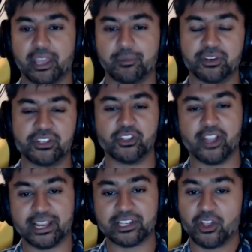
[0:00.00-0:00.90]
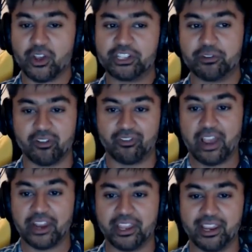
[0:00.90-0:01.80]
damage. So like as long as you were
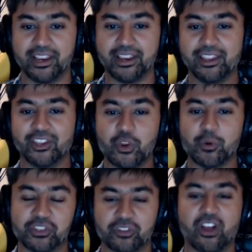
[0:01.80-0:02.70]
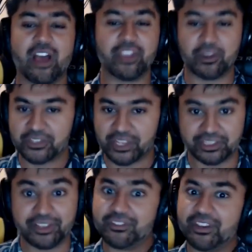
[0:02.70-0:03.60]
fighting, you were surviving. It was like
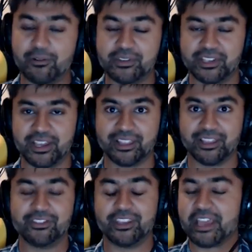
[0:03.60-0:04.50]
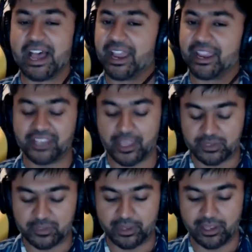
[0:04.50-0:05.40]
live to die type
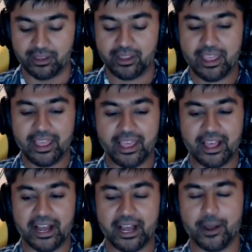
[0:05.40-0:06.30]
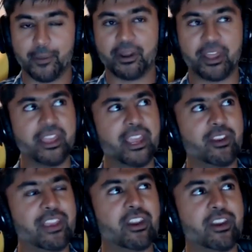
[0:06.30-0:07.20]
of spell. And I think
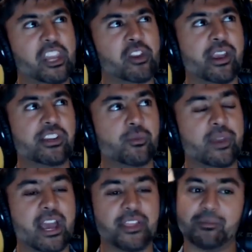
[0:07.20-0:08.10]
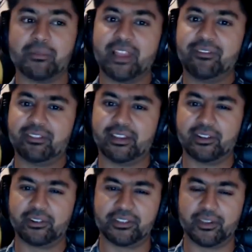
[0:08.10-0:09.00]
even in iteration we had them life
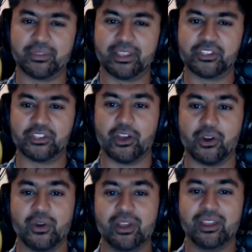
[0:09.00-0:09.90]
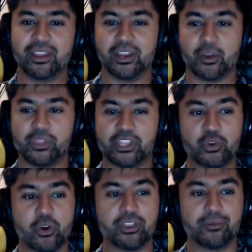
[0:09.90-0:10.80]
linked or something. So when the
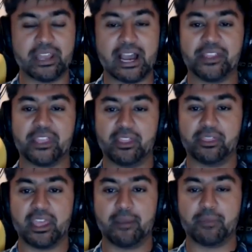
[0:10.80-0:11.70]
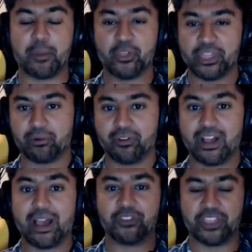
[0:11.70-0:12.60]
two of them died, they both had
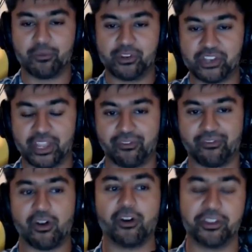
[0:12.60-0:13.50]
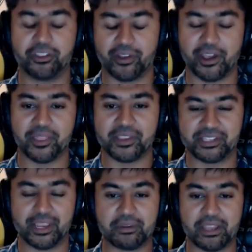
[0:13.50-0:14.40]
revive, so they would just kind of fall to the ground at the
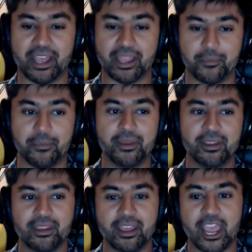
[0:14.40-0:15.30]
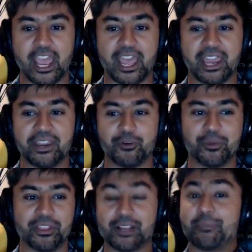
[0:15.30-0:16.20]
same time. And it would
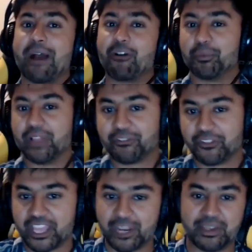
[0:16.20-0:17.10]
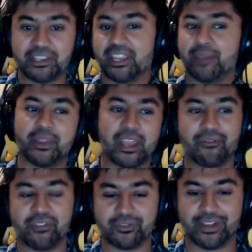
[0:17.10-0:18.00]
be like a power play for the enemy team. They'd
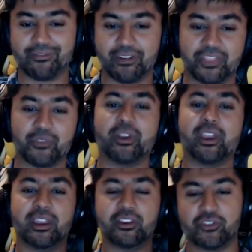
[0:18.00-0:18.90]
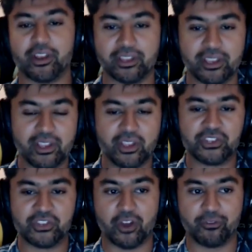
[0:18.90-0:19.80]
have this 5-on-3 and try to
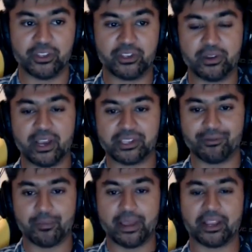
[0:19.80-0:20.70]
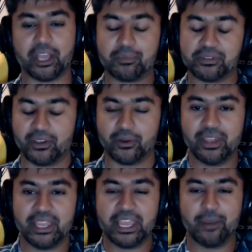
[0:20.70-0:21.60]
stall for the two guys coming back up. So
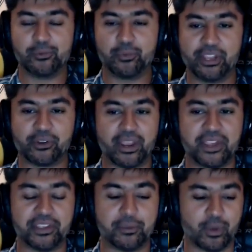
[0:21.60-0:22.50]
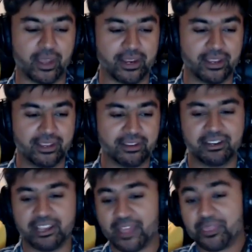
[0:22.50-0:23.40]
it was pretty crazy, but
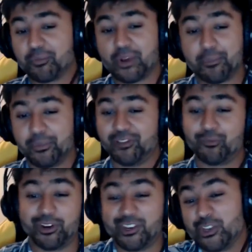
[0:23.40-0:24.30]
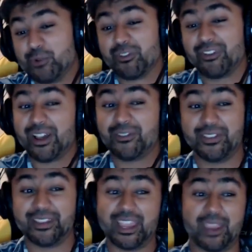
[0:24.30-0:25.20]
it had the property of putting two revives
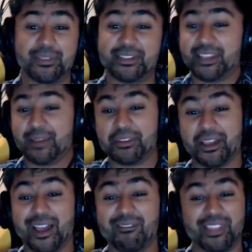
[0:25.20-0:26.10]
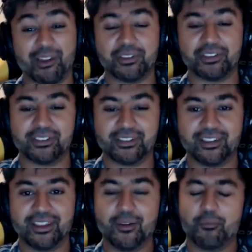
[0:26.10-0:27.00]
in the game at the same time, and that was
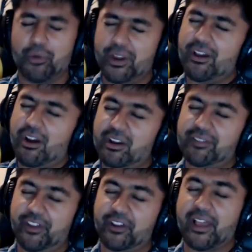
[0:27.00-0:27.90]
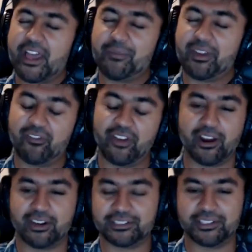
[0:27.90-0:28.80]
pretty hard to figure out how to make
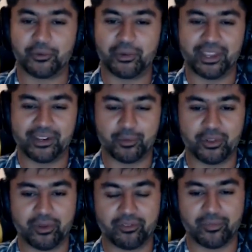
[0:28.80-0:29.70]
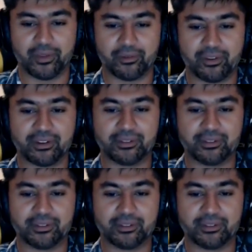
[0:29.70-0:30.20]
fair, so we had to pull away from that one.